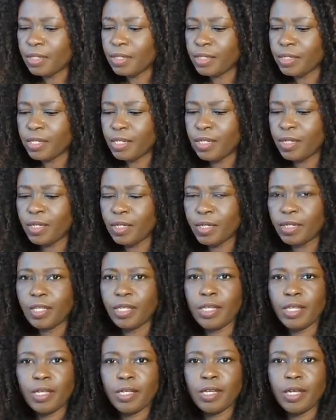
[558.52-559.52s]
See
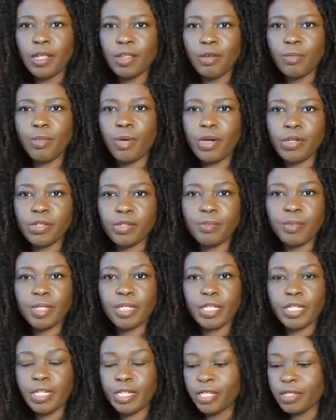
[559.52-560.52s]
the other
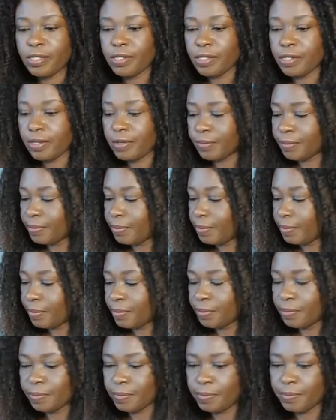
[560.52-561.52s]
possibilities.
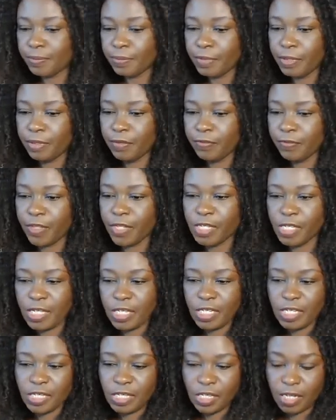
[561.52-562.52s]
If this
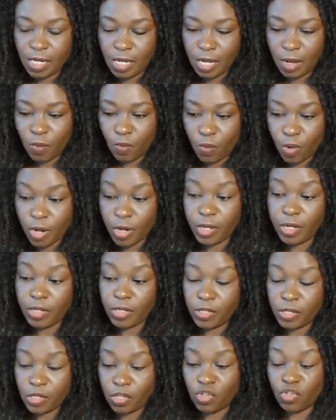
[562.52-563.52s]
is a work
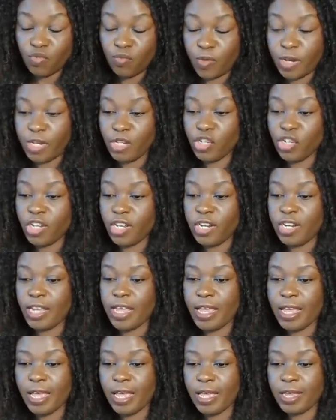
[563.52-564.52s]
situation
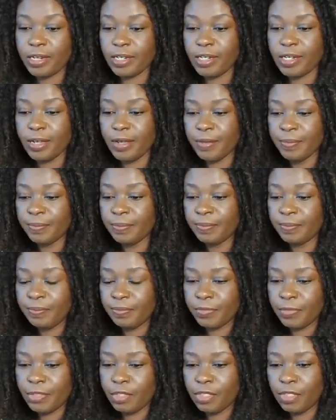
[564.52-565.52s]
and
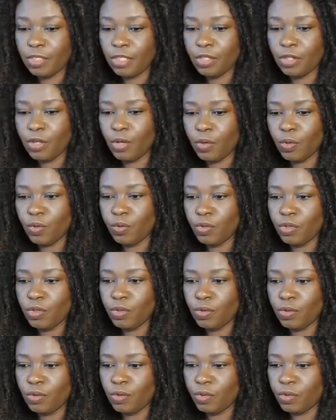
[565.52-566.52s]
you know
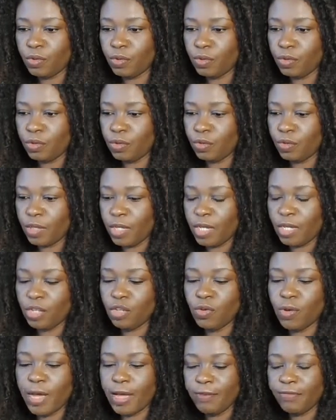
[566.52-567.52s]
you
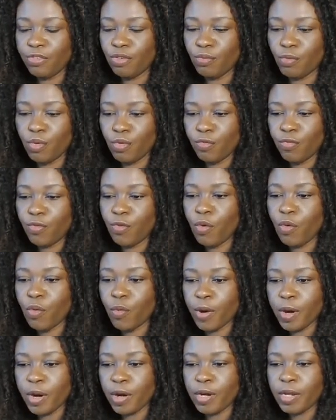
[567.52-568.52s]
think you have to move
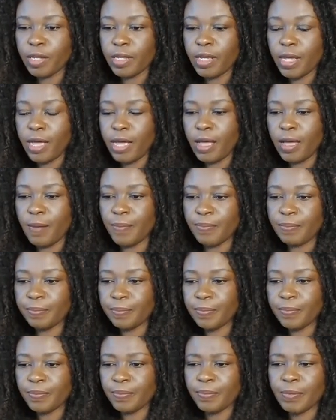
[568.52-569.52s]
forward,
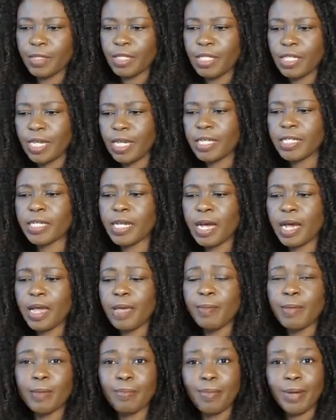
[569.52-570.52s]
take
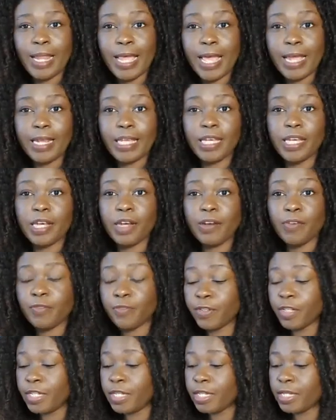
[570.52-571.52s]
time and plan it
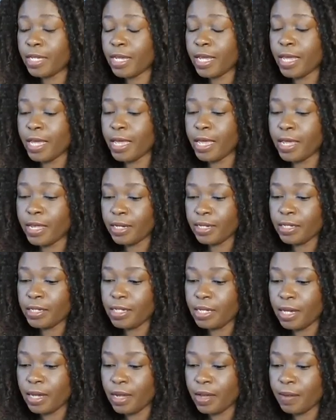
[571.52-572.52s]
carefully, and
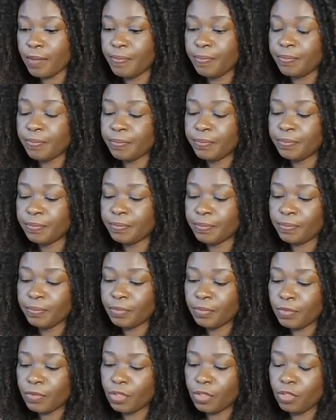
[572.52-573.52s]

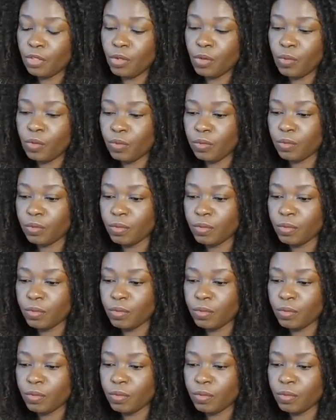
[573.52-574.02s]
you know,